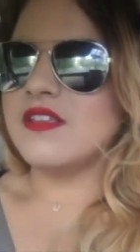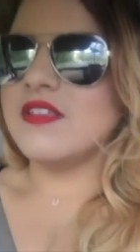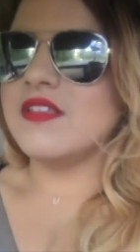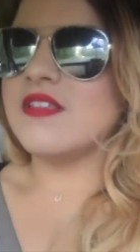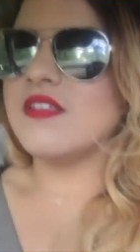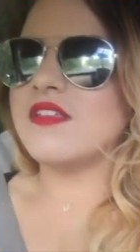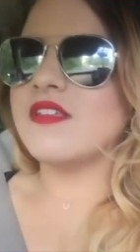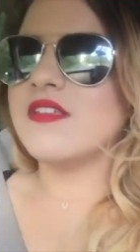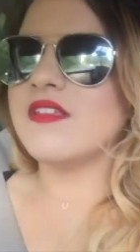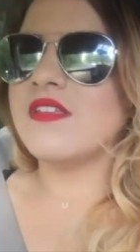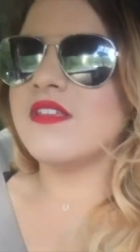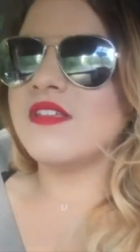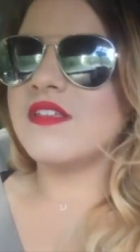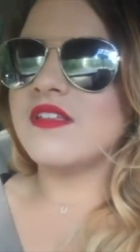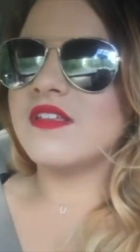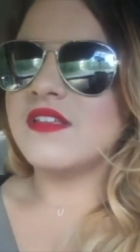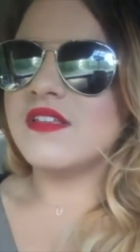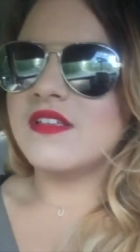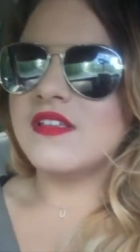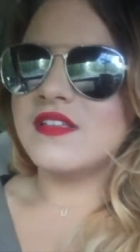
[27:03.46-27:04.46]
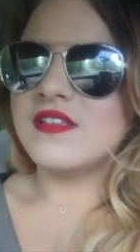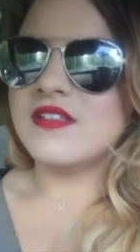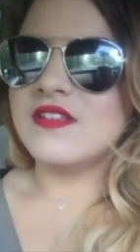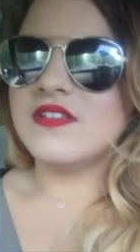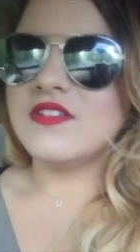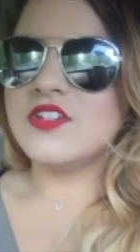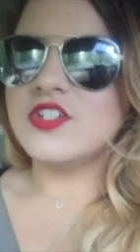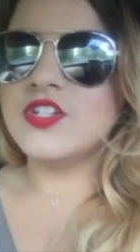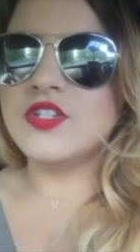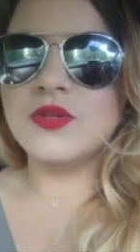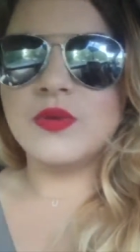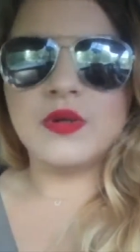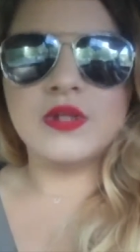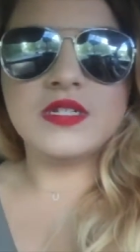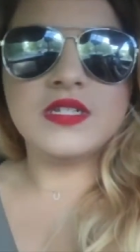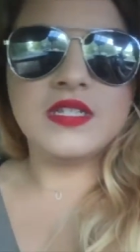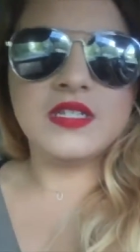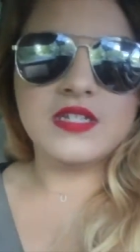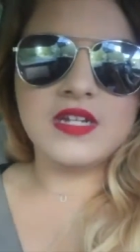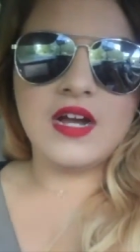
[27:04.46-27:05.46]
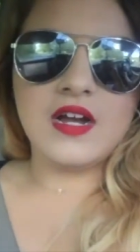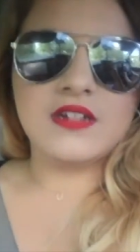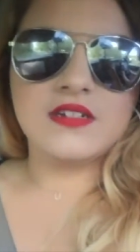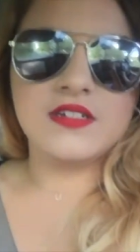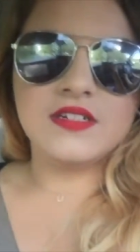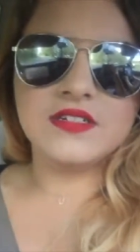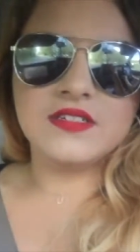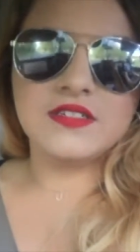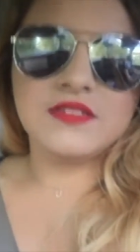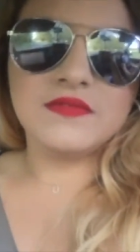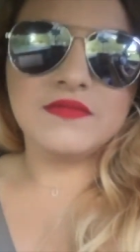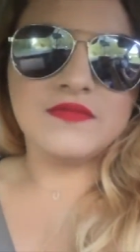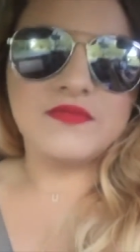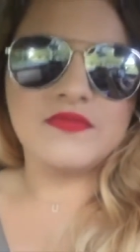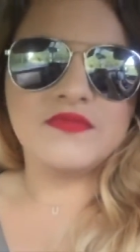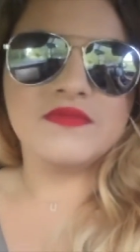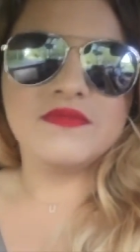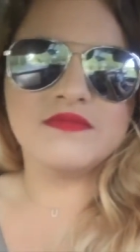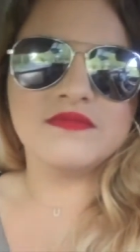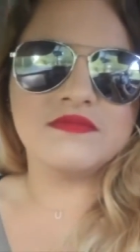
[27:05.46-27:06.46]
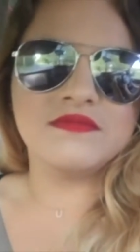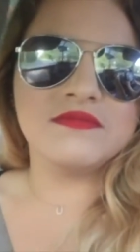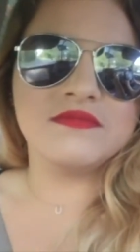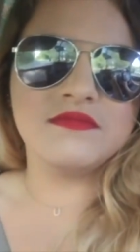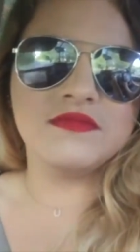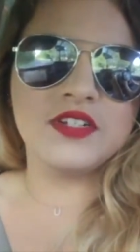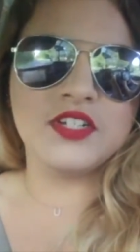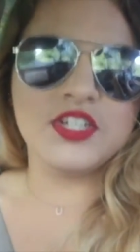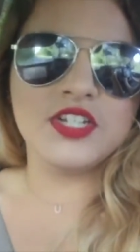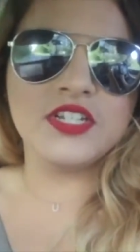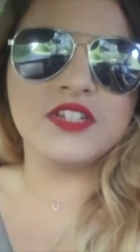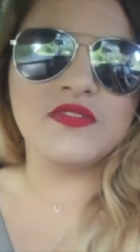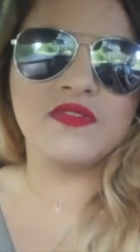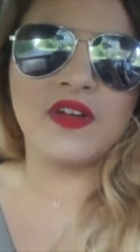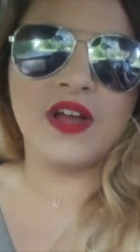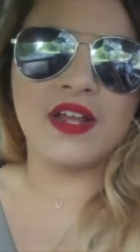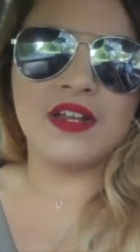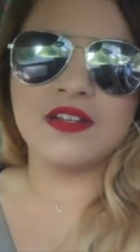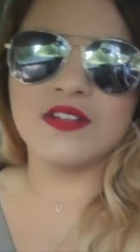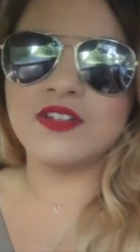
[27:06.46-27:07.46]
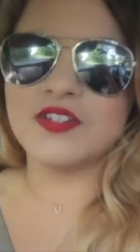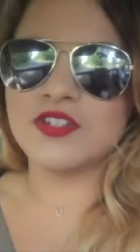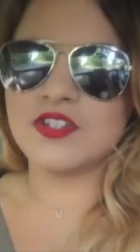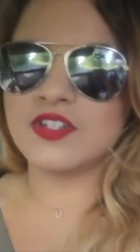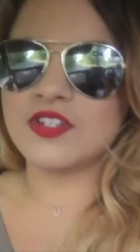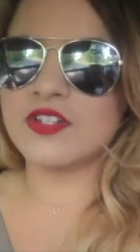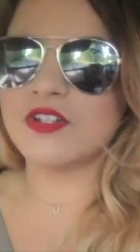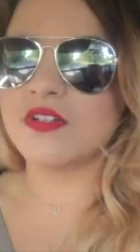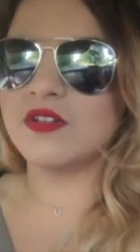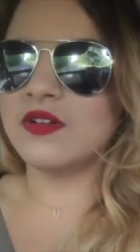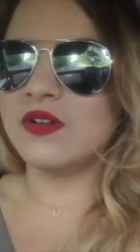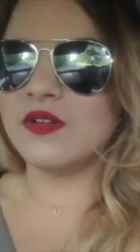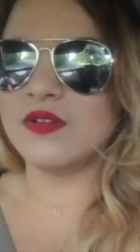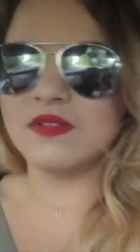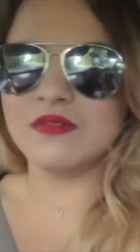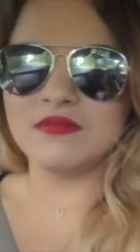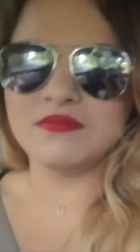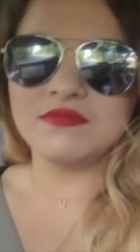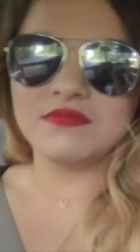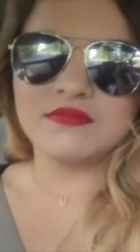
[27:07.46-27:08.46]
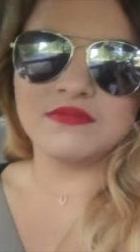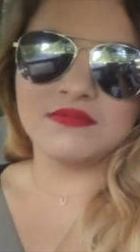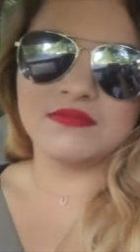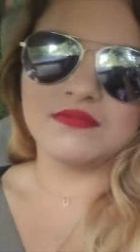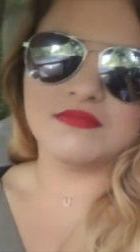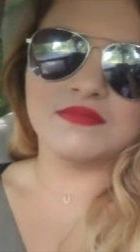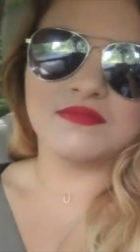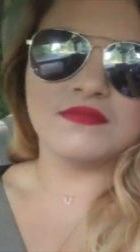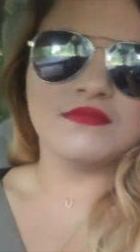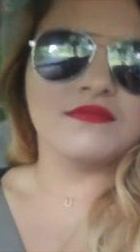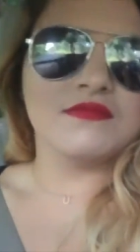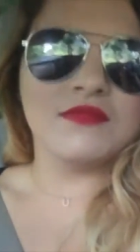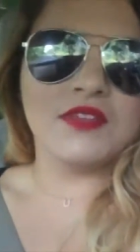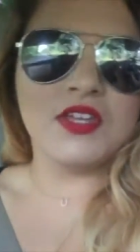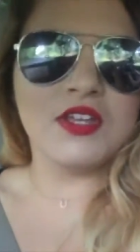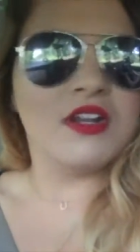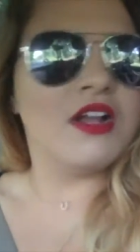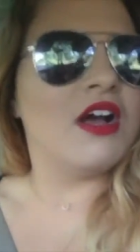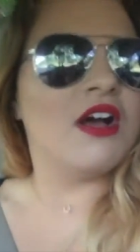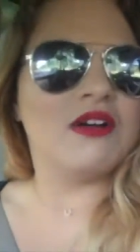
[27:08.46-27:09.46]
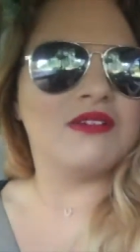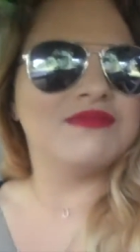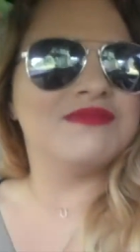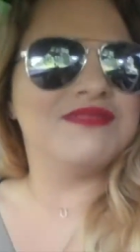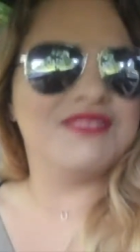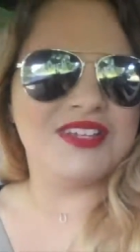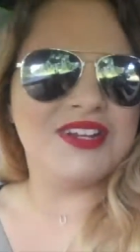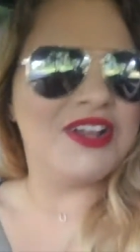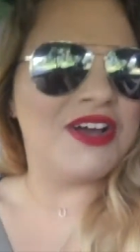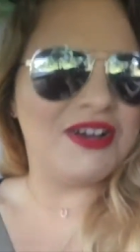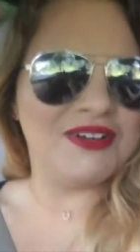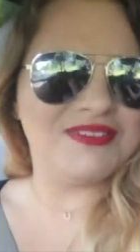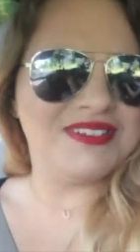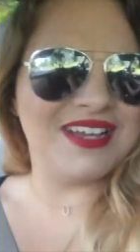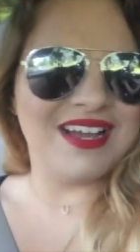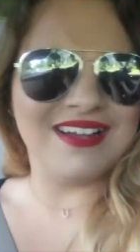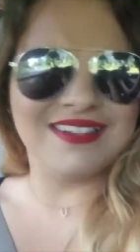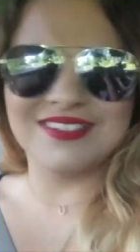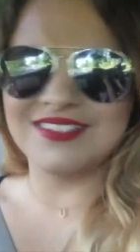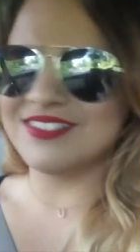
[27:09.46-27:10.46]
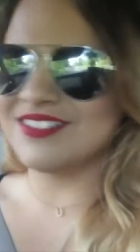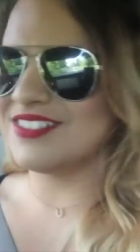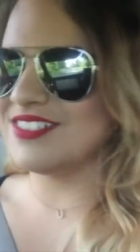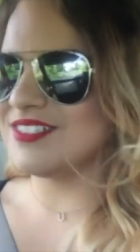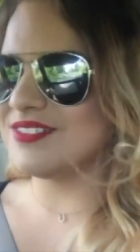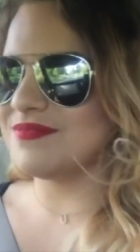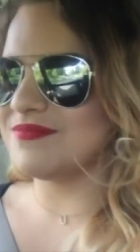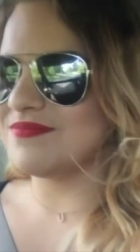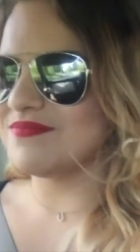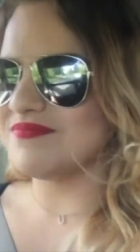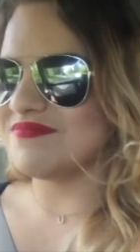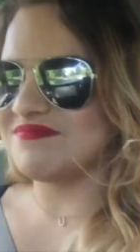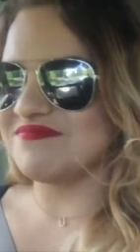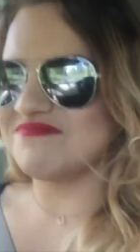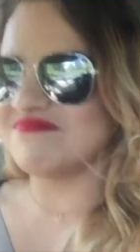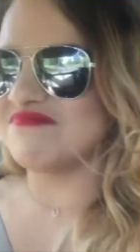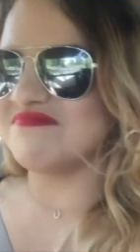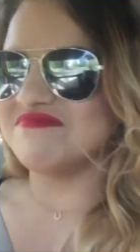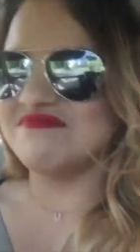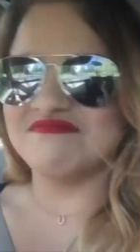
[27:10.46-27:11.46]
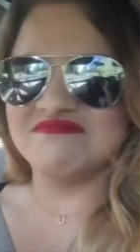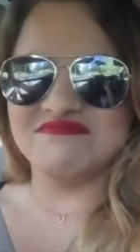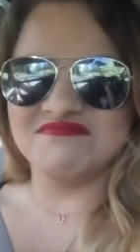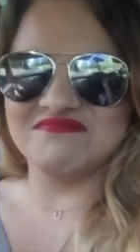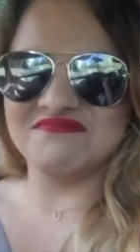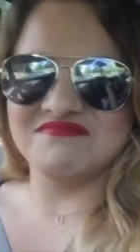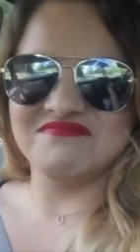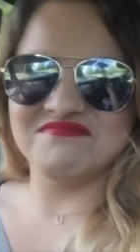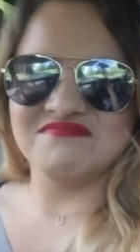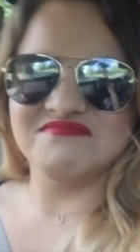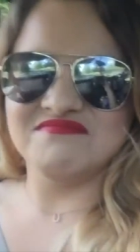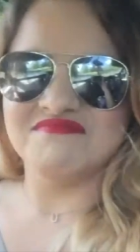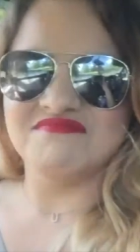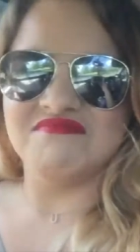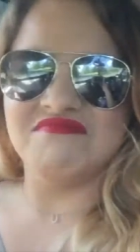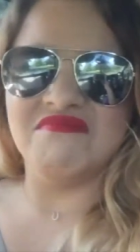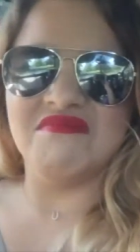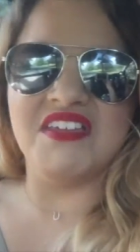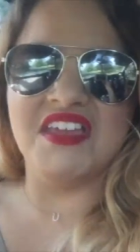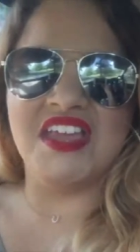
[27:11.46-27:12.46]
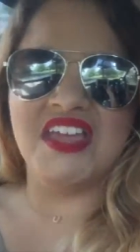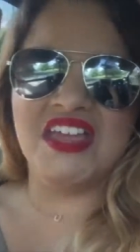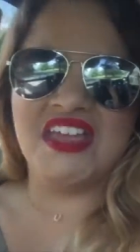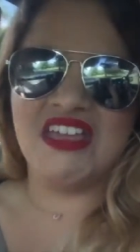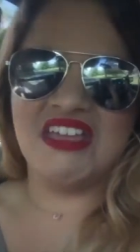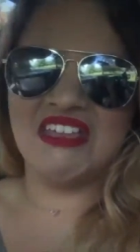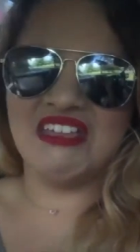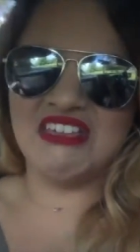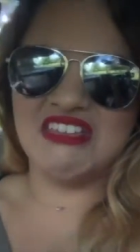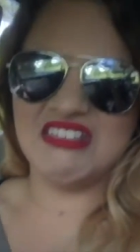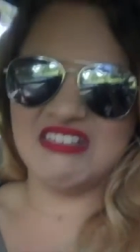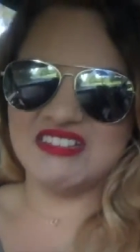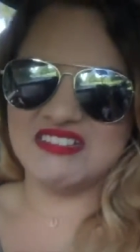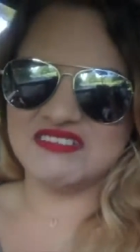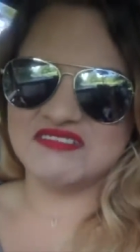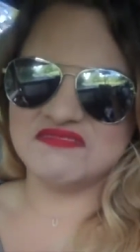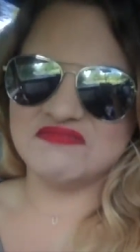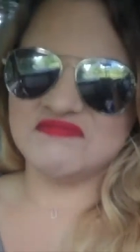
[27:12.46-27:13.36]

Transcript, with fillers: Oh, okay. Yeah. She's going to the doctor's. And she's fine. It's just a little, you know, you know, doctors. Yeah, they just want your money. Nah.